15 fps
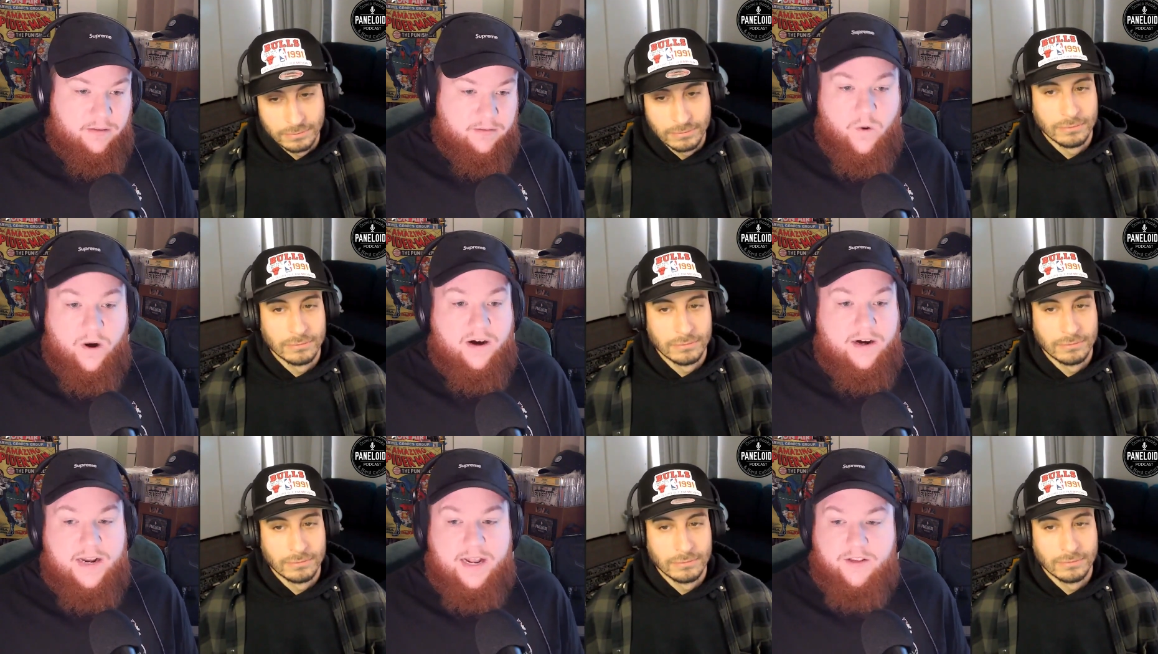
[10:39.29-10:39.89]
Speaker 1: Where
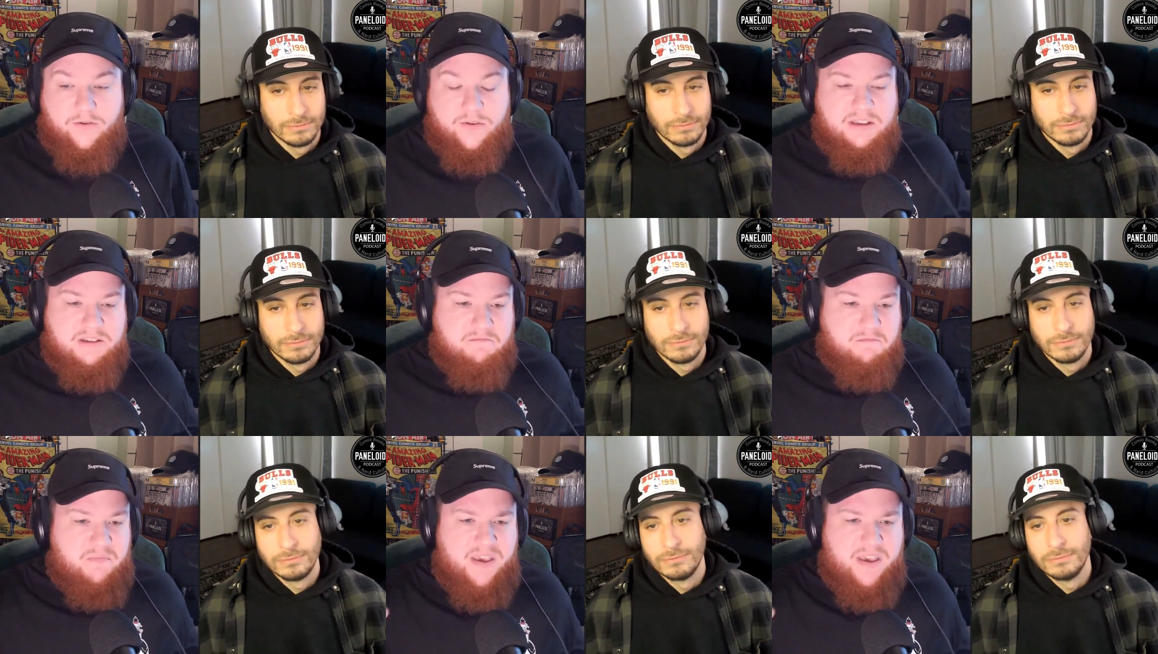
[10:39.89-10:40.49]
can I do this
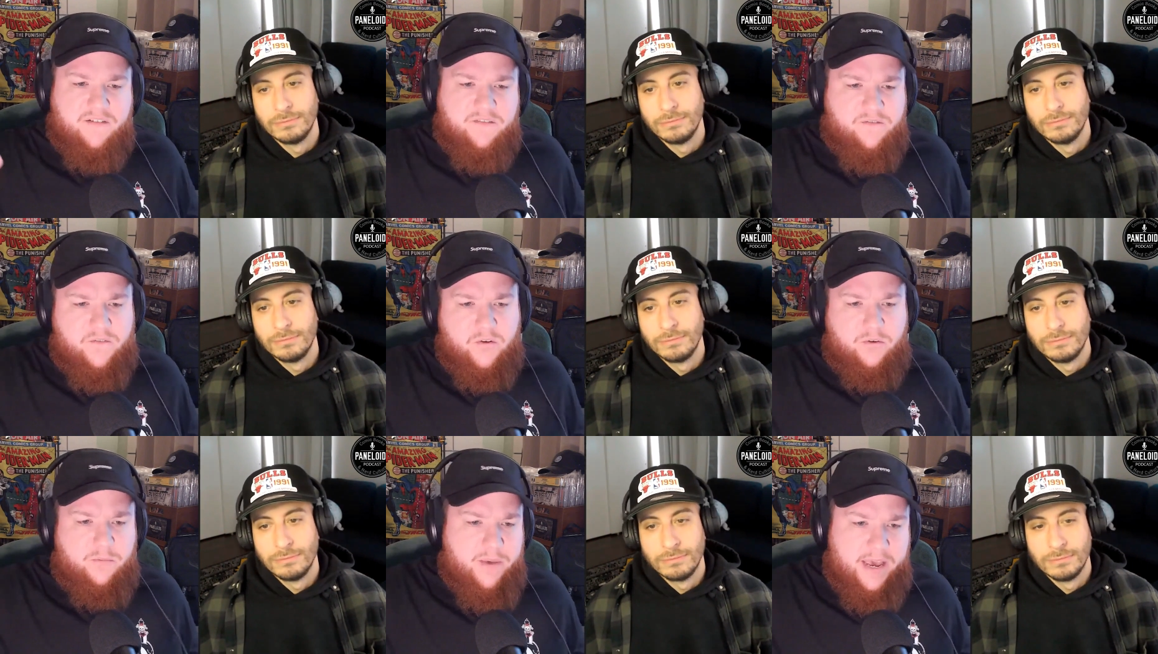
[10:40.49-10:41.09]
big
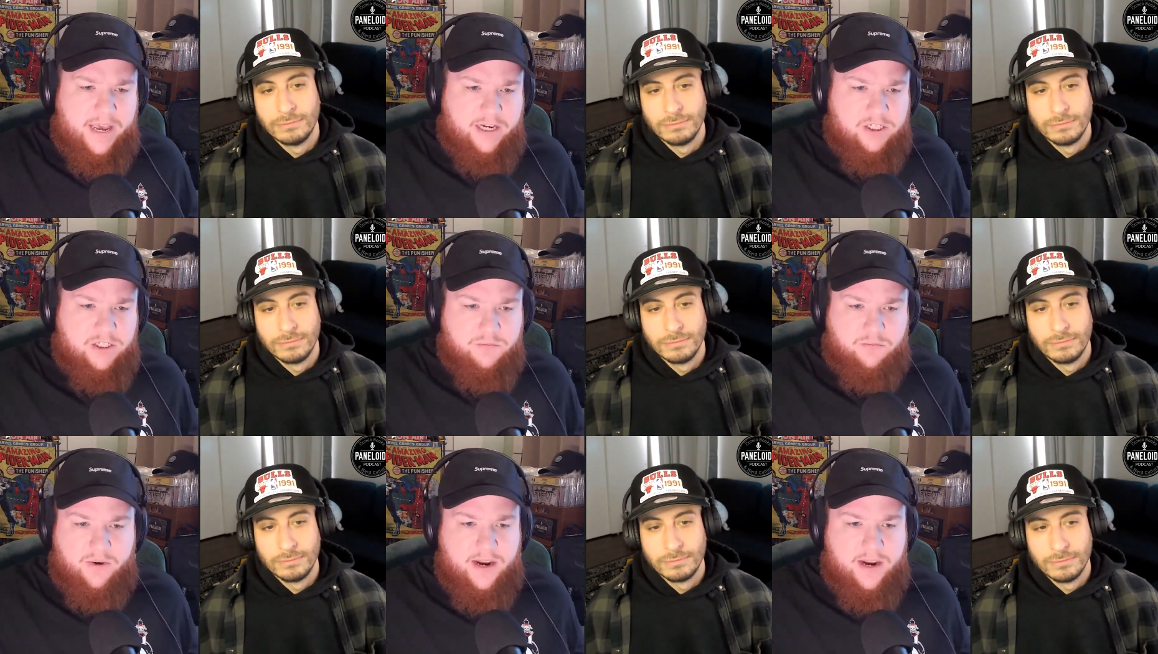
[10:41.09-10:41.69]
full page
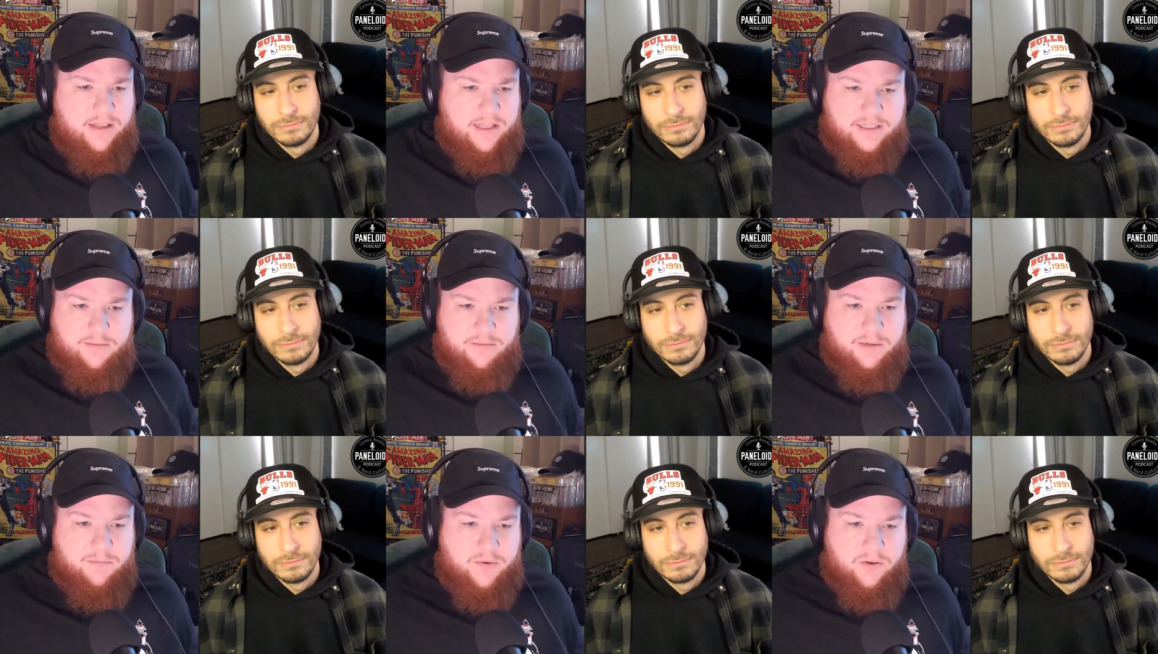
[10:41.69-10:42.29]
spread that's
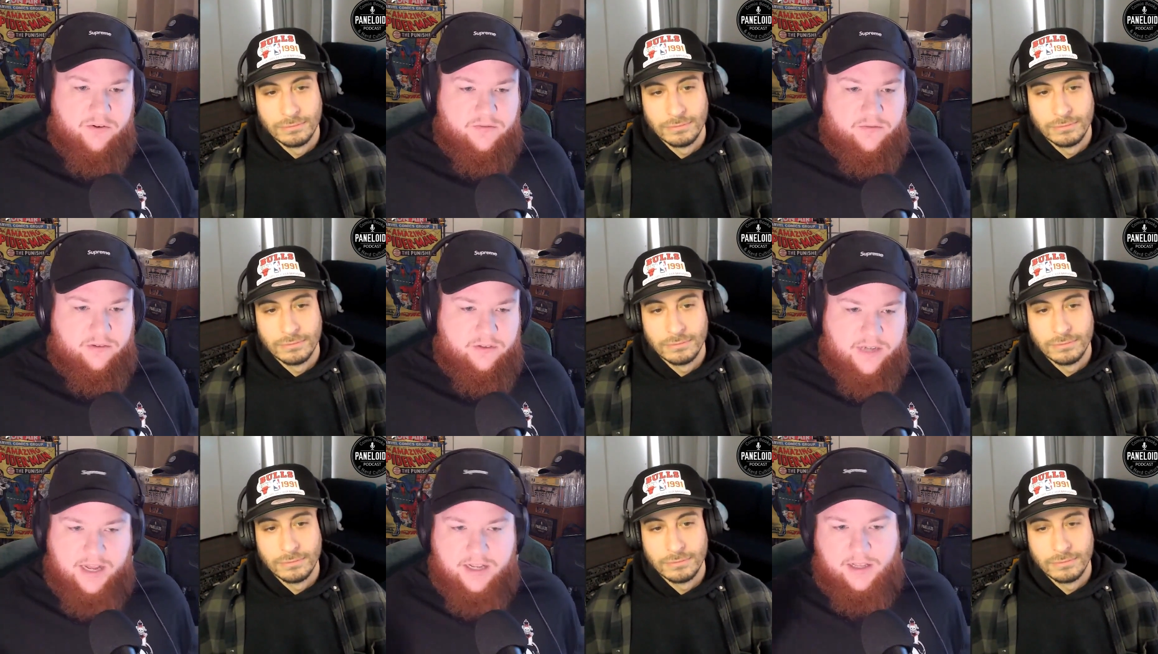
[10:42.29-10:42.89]
something beautiful,
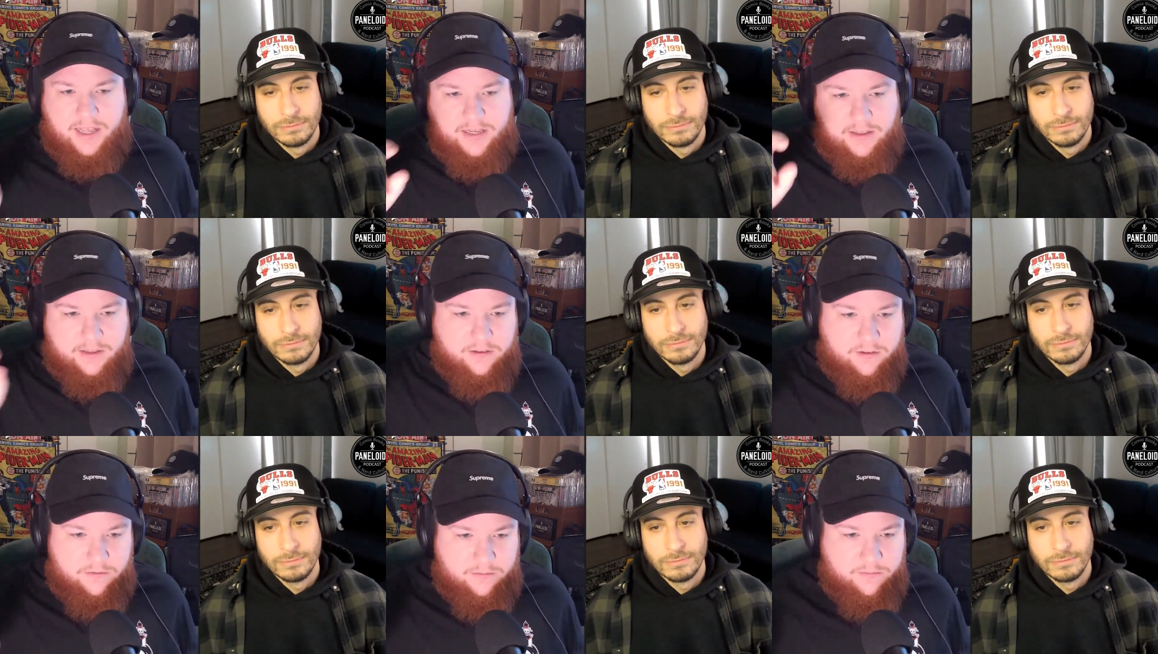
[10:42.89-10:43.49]
not like
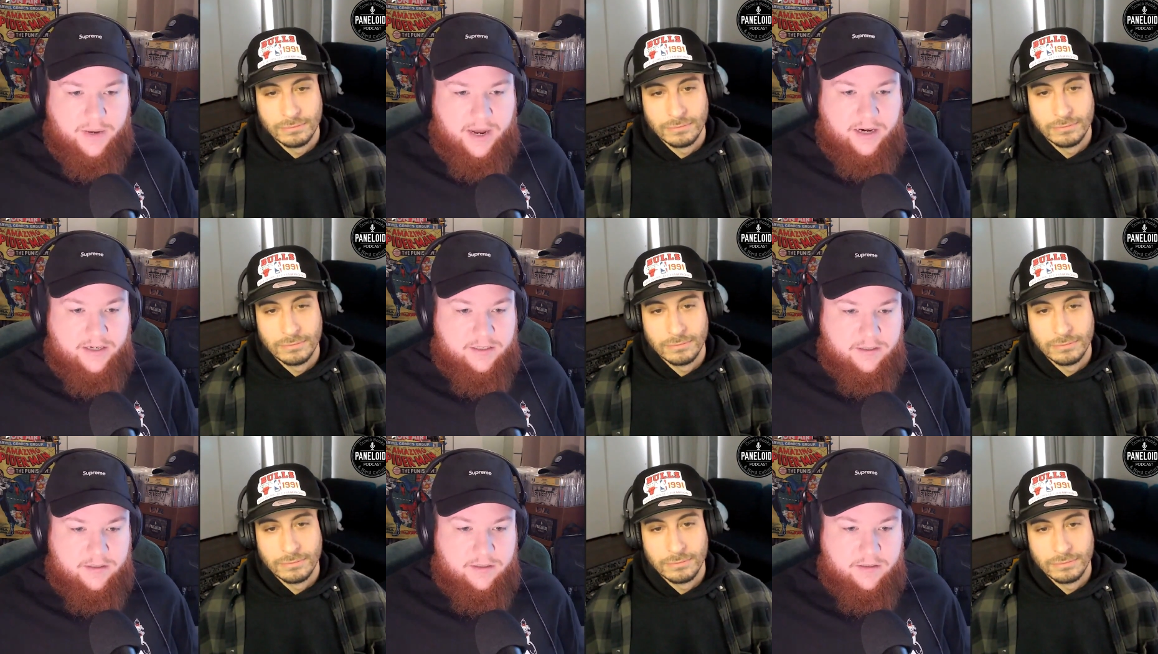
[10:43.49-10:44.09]
little
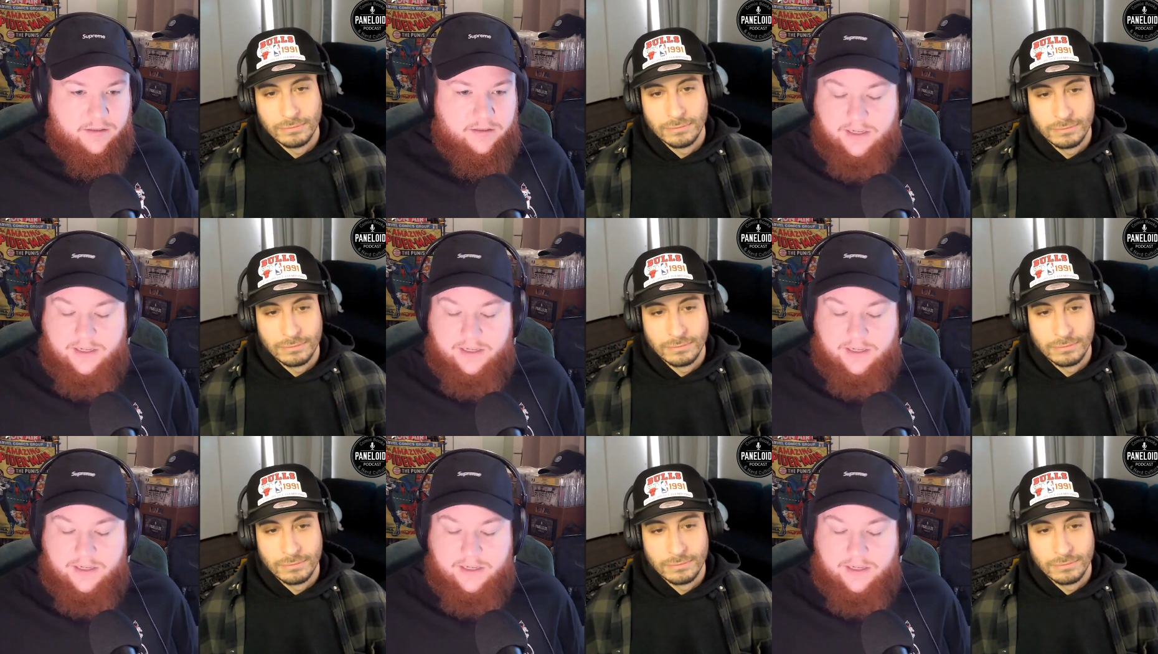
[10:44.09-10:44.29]
boxes?"